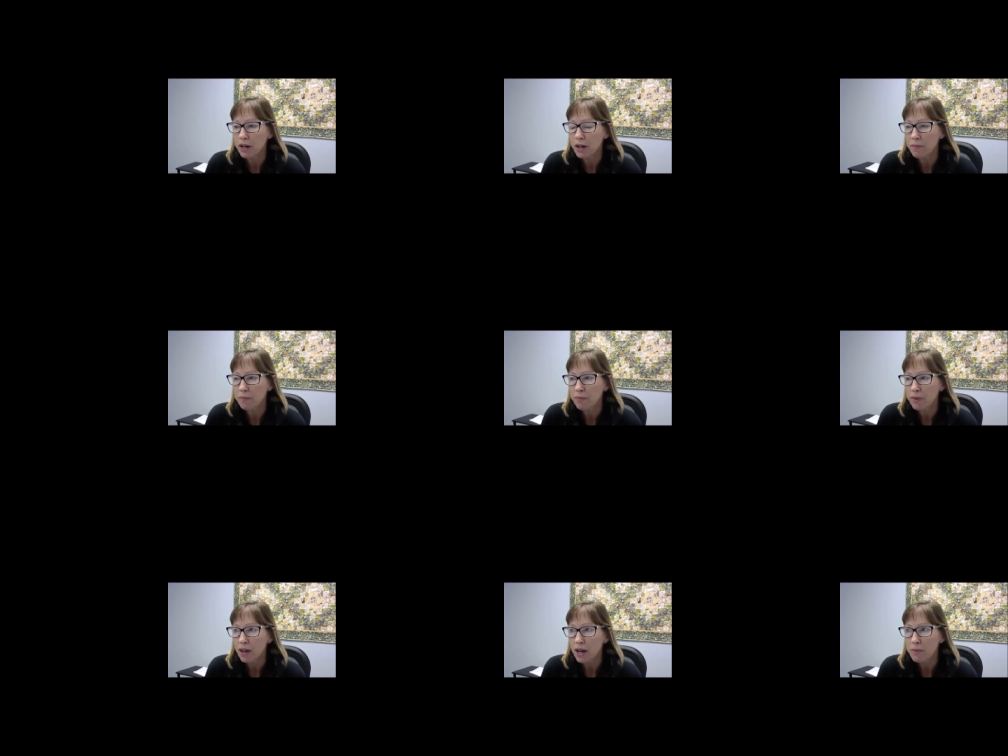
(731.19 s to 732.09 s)

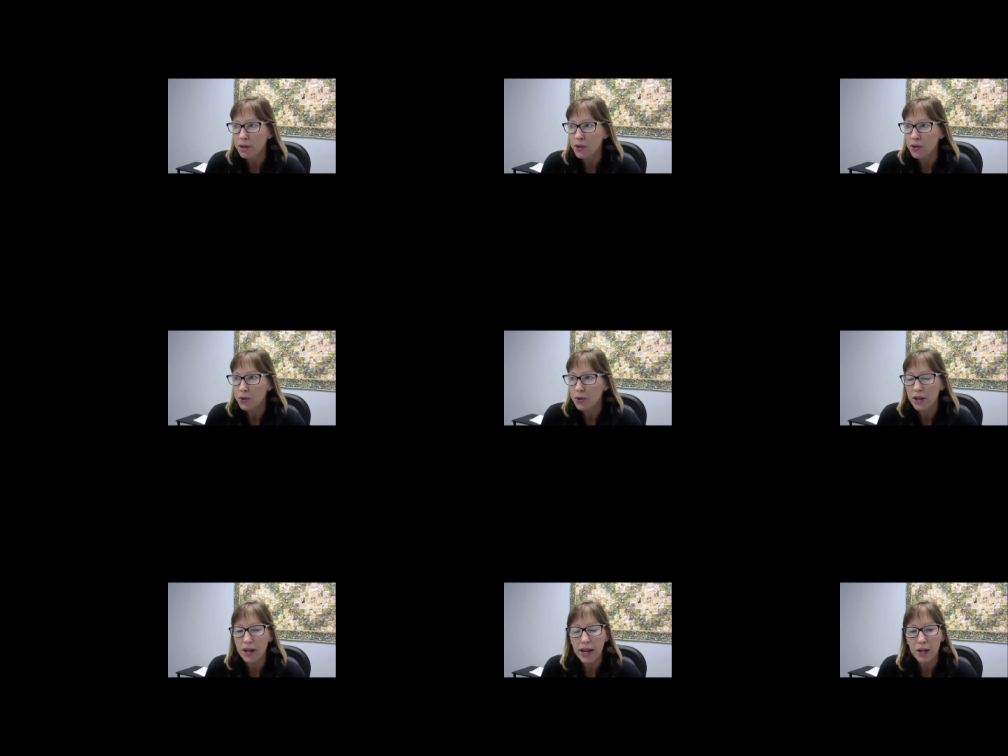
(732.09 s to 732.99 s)
I'm not sure
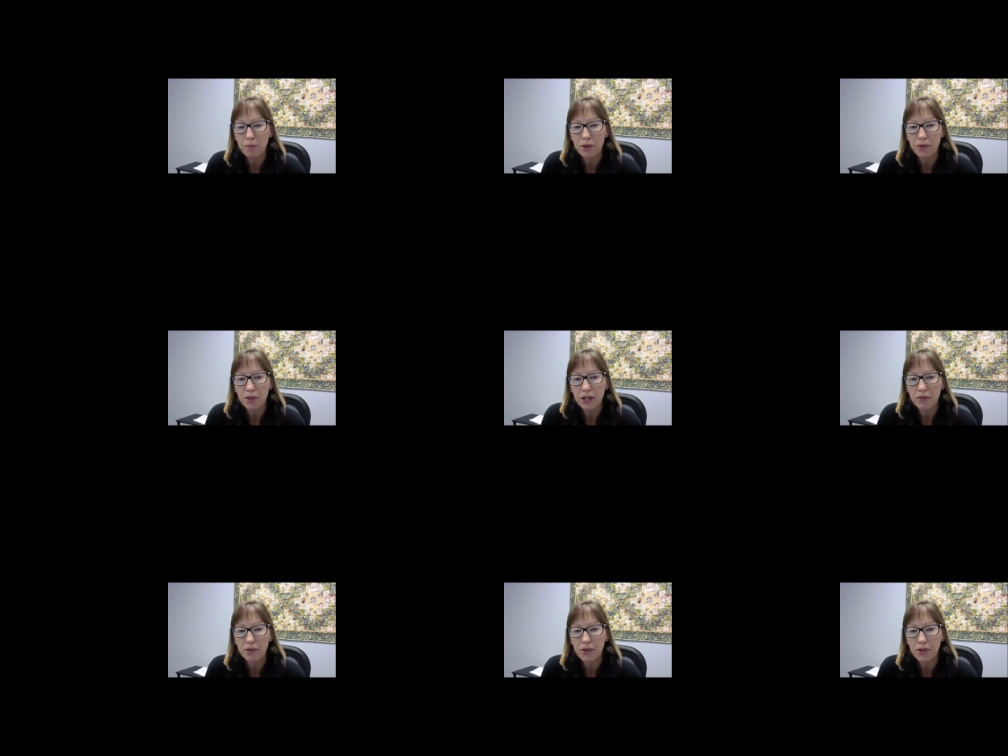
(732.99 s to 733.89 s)
that admins can
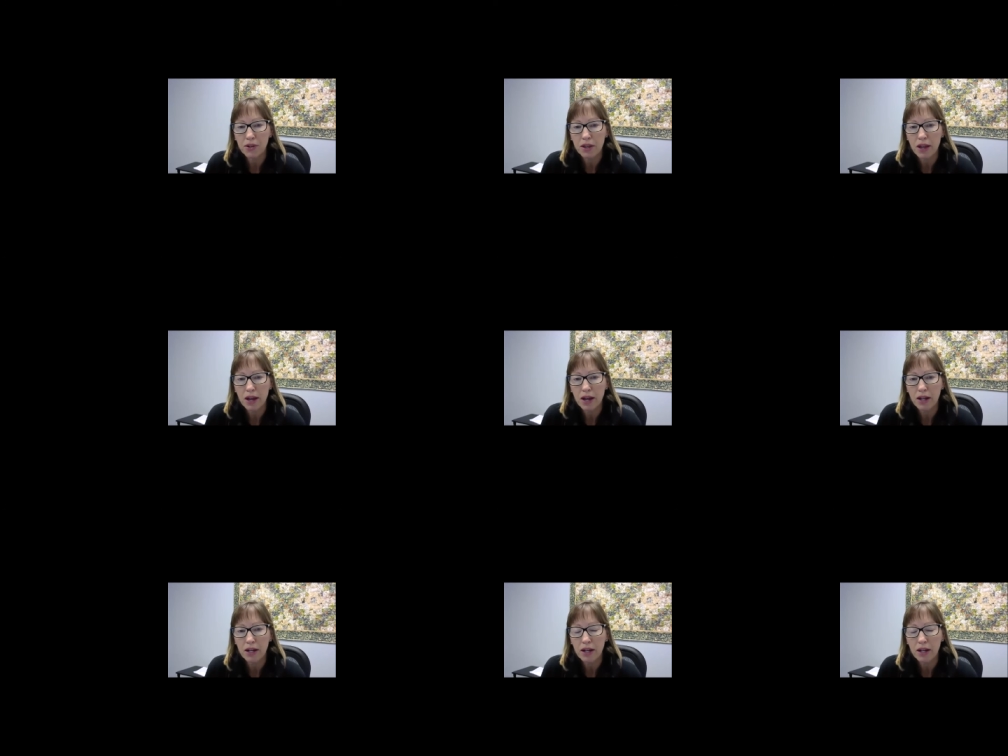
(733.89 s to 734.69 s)
even see that.